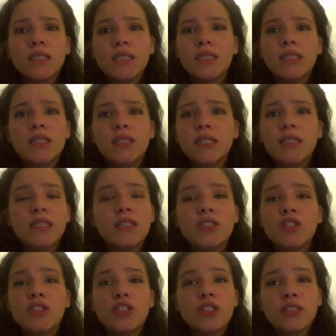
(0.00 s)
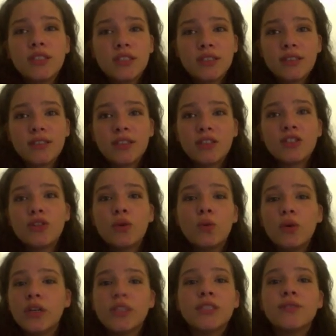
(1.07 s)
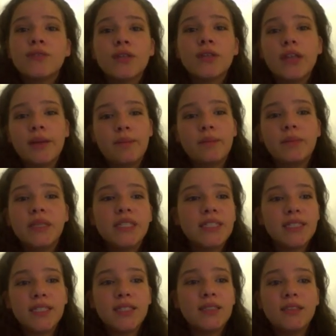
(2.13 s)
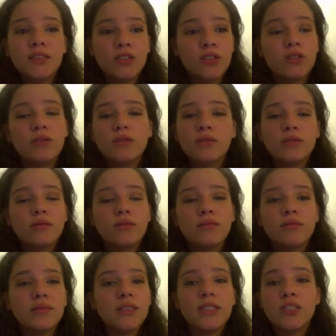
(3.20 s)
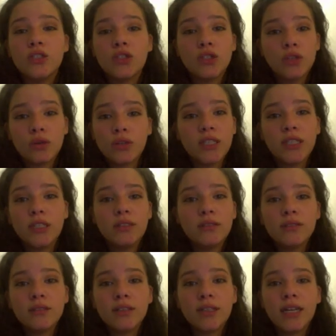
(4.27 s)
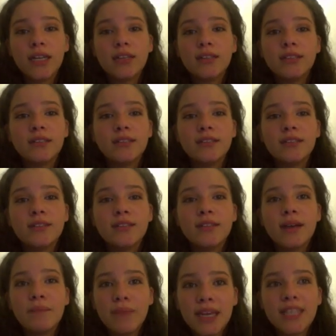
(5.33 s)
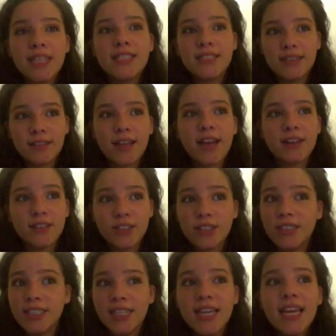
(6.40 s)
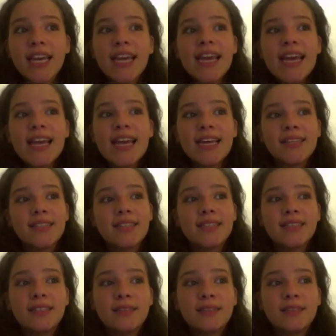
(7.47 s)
He is just, there's no words for him, because he is so good, like amazing actually. And